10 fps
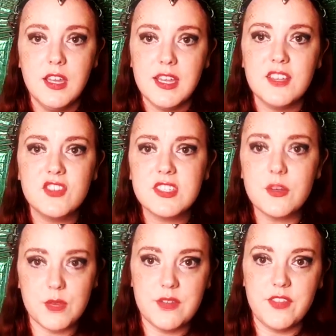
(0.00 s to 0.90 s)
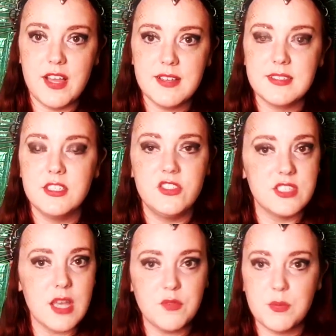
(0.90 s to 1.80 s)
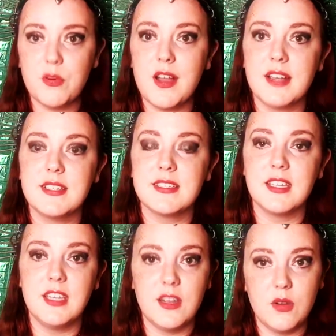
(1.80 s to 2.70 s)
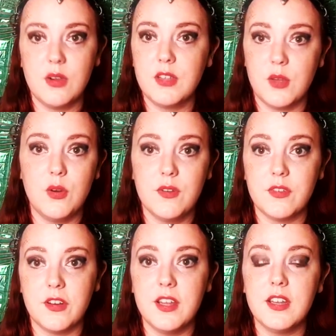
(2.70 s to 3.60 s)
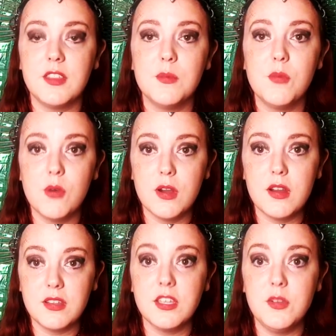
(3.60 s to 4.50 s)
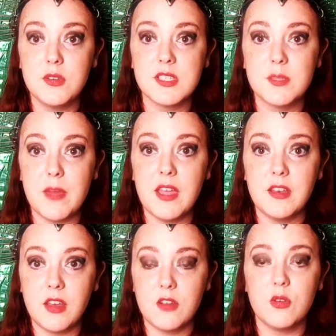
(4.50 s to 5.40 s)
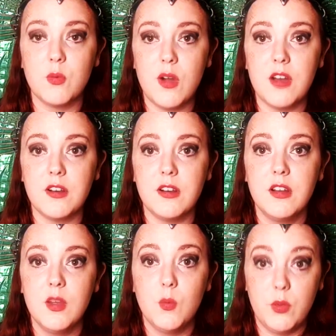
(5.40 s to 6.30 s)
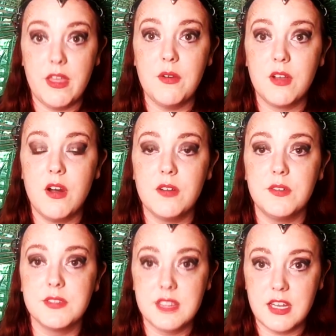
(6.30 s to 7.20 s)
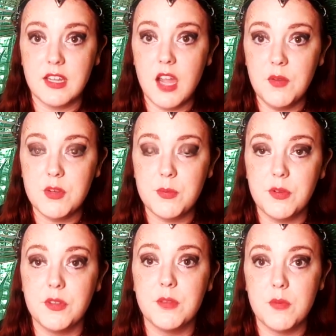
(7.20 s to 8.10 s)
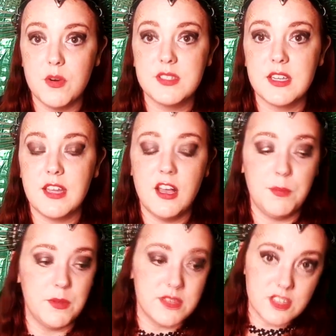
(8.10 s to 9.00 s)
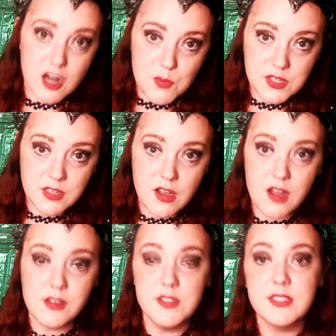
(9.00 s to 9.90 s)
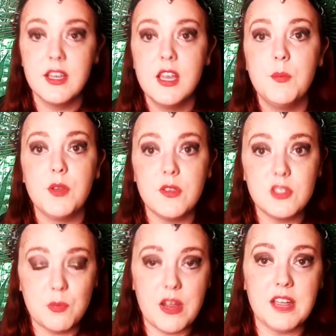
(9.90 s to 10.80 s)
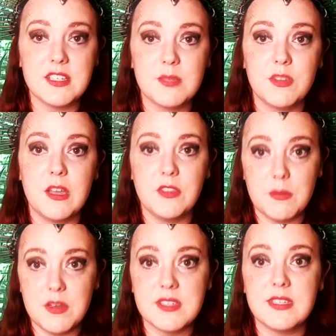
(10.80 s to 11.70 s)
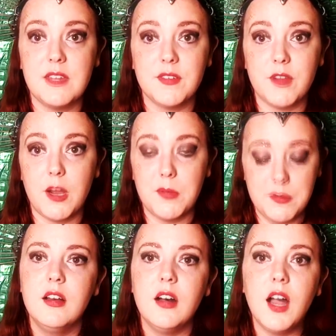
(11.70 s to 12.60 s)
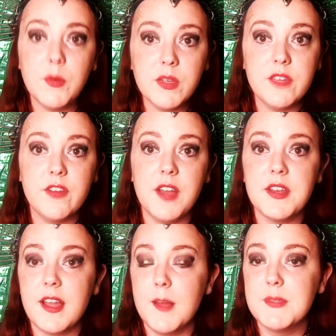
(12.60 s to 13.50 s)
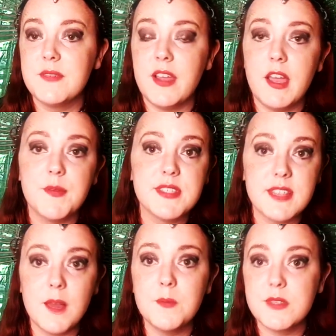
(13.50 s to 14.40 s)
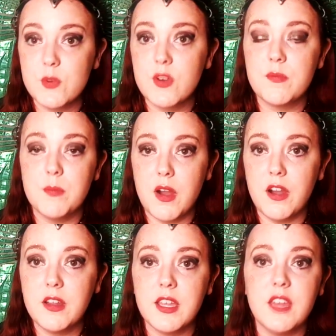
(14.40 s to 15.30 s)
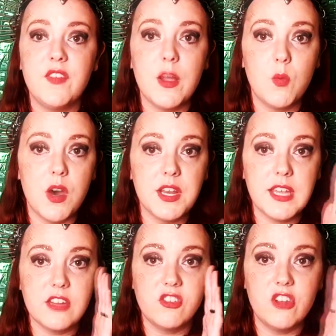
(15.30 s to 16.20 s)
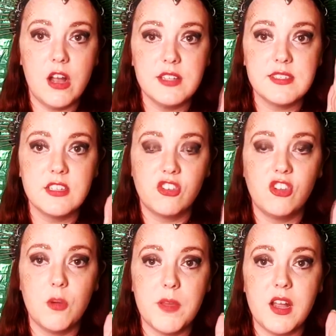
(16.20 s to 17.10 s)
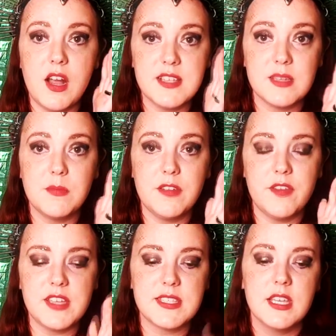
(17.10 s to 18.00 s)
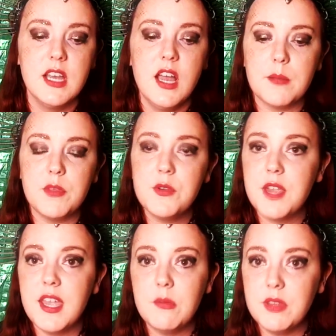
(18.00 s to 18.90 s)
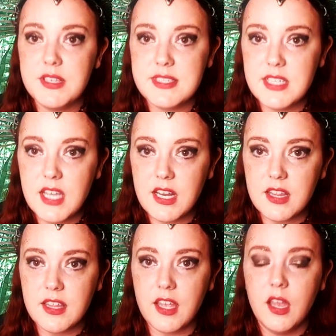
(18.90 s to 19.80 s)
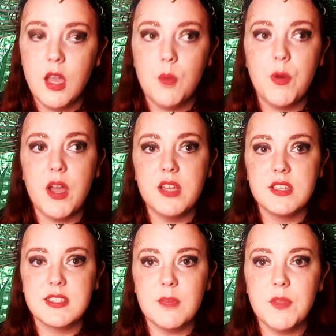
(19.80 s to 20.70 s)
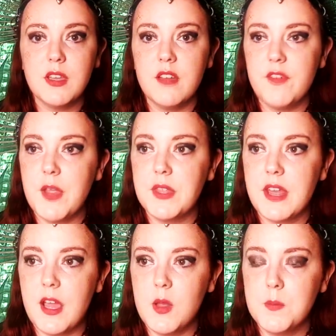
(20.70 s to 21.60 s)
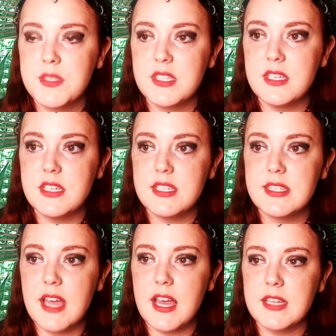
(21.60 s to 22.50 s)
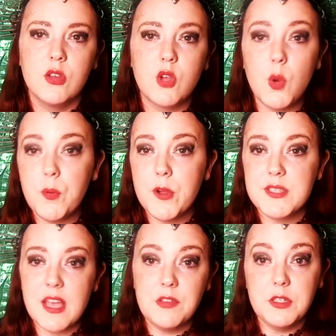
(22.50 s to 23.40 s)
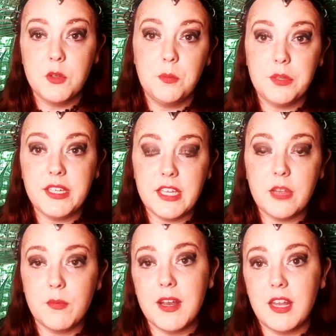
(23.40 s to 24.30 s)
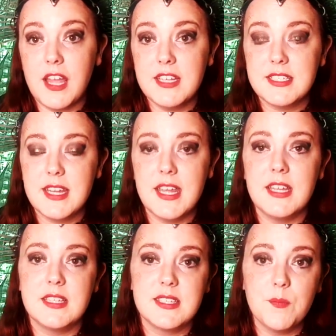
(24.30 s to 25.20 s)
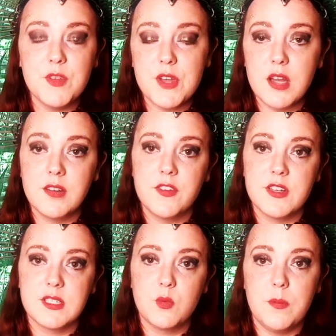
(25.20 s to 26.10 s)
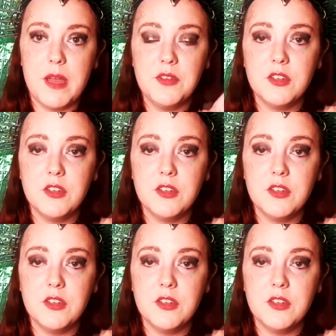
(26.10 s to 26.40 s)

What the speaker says: It's just a reflex. You just have to practice and get over it, and the more that you can spend underwater without goggles getting comfortable, the more it's going to help you. Start with the goggles, but also practice without them in a safe environment. I really find it helps if I have some sort of mark if I want to get shots that show my eyes and my face. You can't really see anything, but something I found that helps is that GoPros have a little blinking red light, and some photographers will mount a